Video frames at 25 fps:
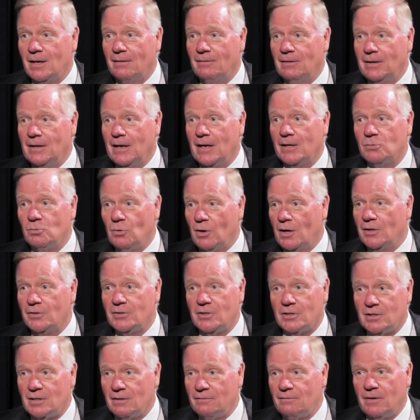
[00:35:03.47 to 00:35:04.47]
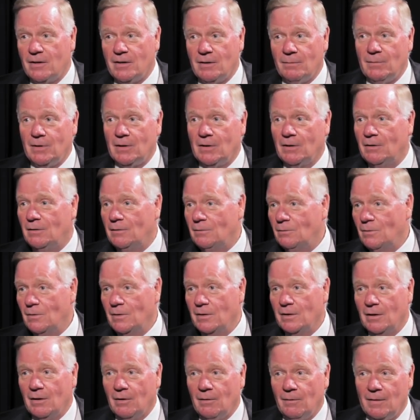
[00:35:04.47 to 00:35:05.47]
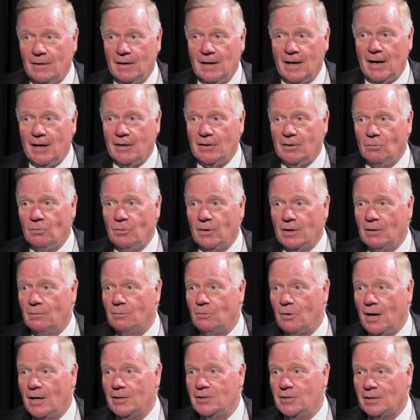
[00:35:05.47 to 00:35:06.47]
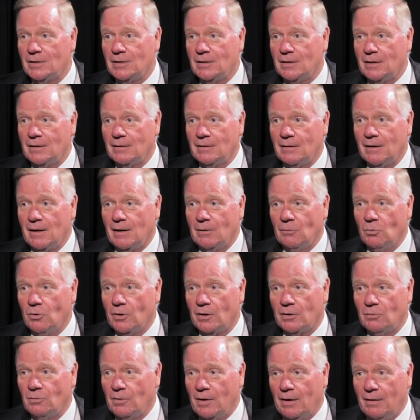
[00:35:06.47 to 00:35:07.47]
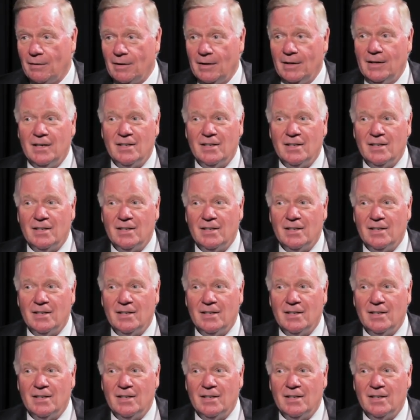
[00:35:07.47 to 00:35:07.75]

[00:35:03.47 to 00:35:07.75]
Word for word: of it, as well as just the fundamental, you know, how you run a project and, and work well.